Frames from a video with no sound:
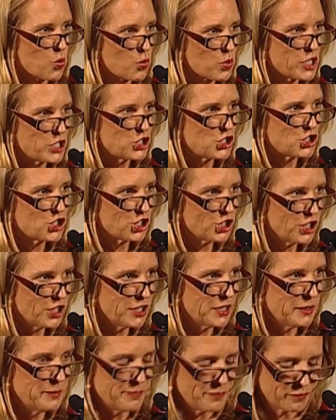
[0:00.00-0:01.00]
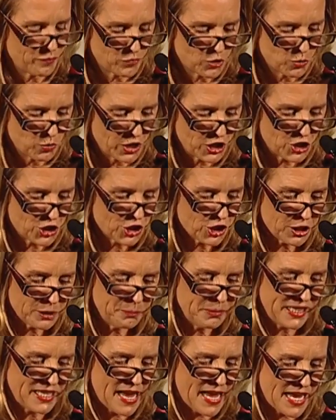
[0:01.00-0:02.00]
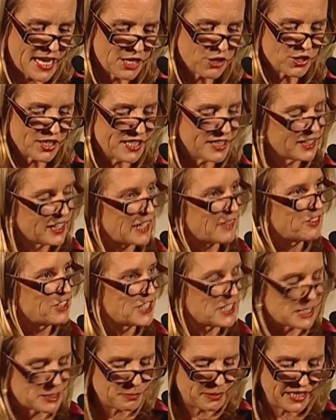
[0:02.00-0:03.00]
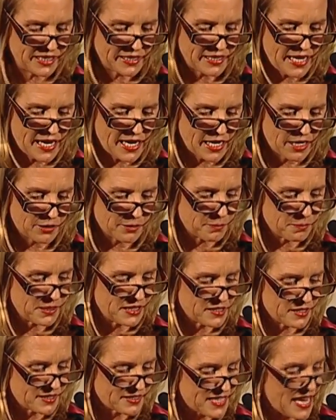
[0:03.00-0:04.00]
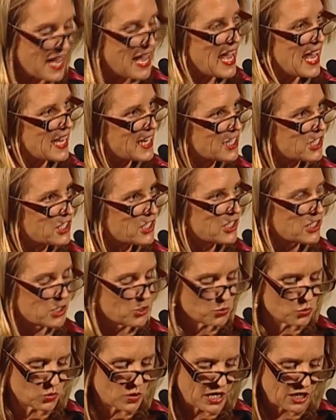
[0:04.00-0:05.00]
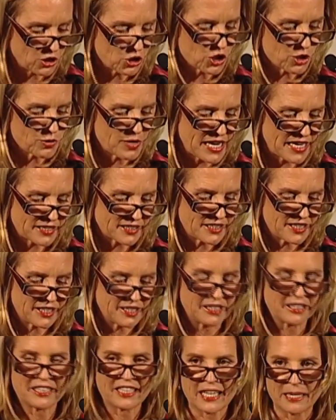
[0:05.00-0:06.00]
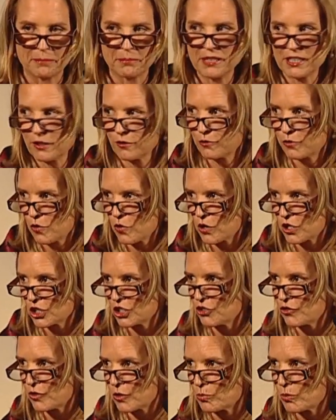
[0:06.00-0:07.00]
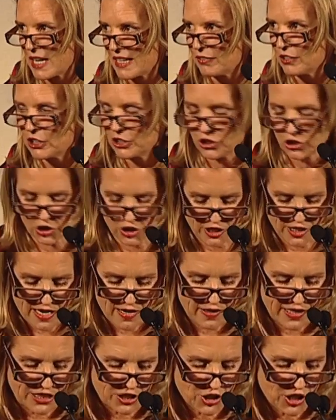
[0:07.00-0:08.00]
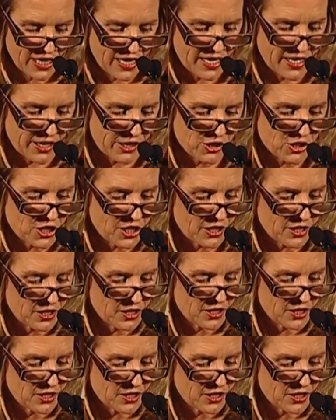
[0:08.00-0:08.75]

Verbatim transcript: we should we should be angry enough to speak out because anger well directed can be a force for revolutionary change